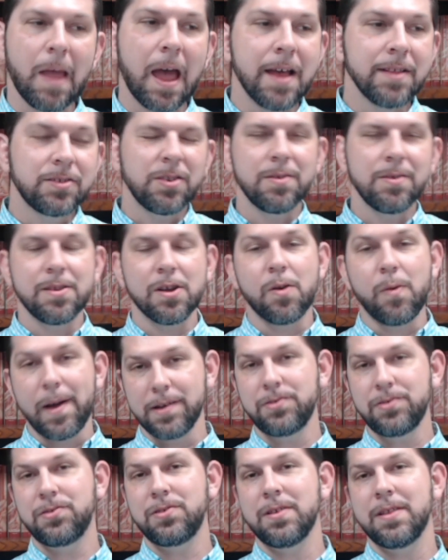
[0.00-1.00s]
And so the
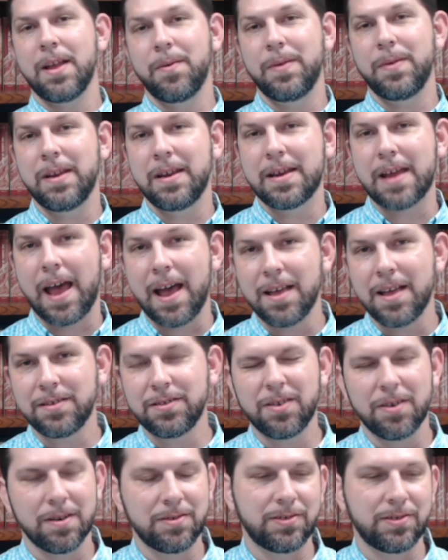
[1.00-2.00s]
question that we need to
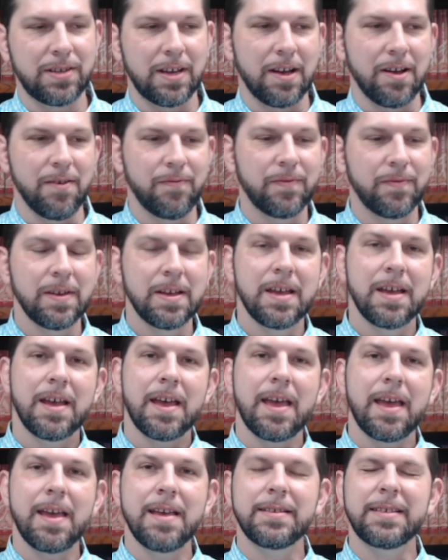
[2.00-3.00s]
ask ourselves
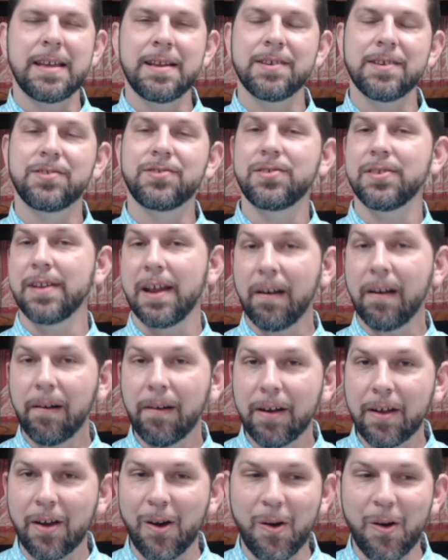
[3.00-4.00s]
is in a
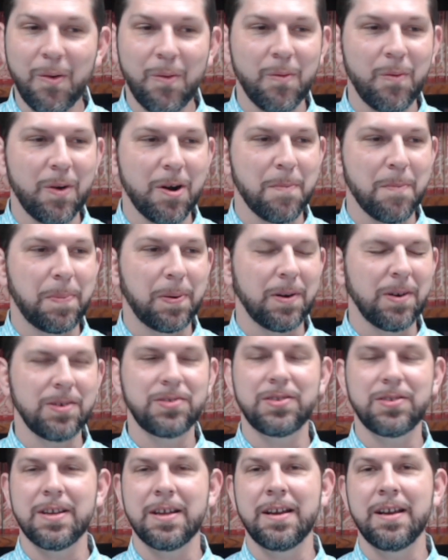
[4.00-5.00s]
scenario where a
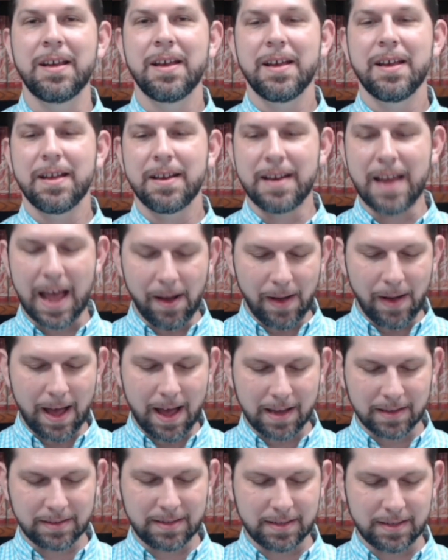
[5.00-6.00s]
person now
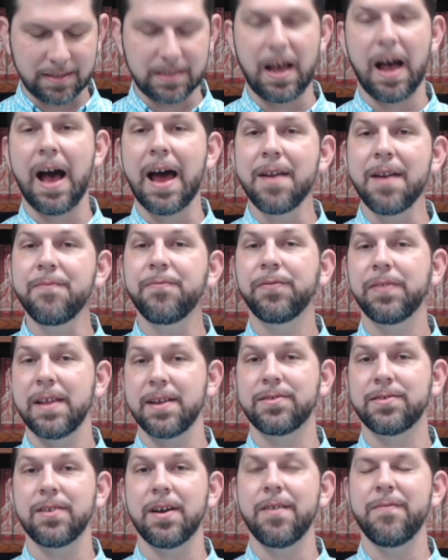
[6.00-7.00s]
has this
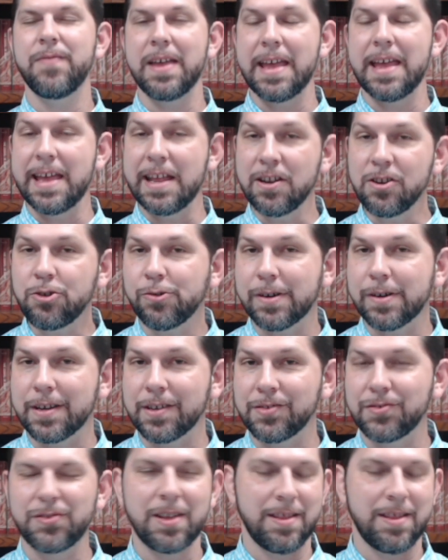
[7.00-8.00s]
conflict of
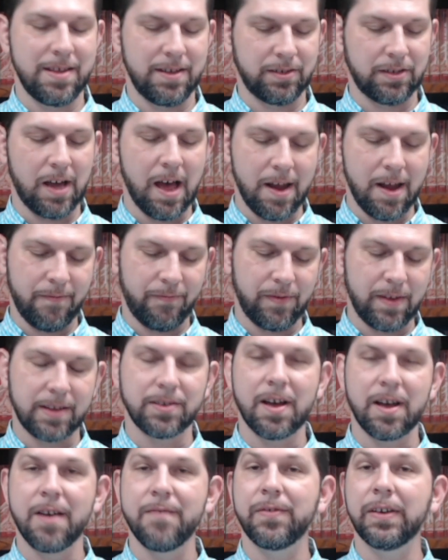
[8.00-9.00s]
interest and this
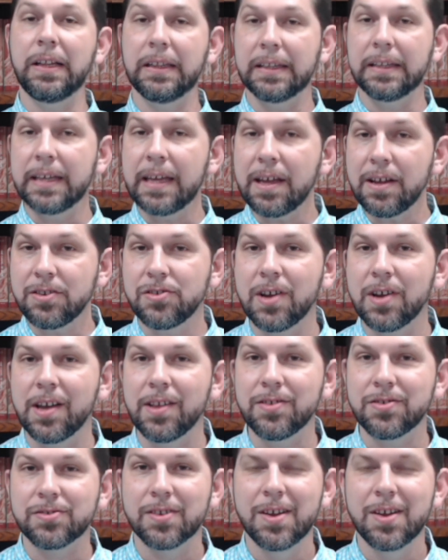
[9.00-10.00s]
conflict of
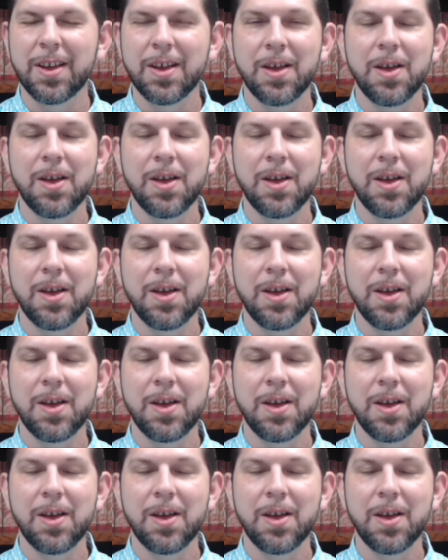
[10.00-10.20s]
allegiance,